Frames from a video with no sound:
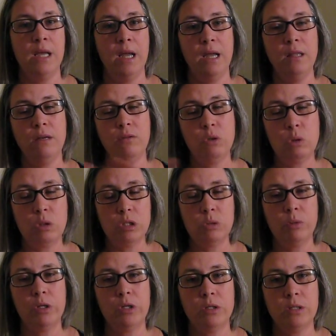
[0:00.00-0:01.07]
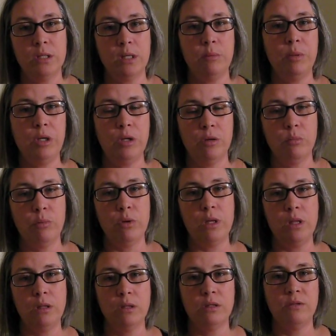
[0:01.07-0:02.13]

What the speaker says: And then of course while you're sleeping, you're breathing the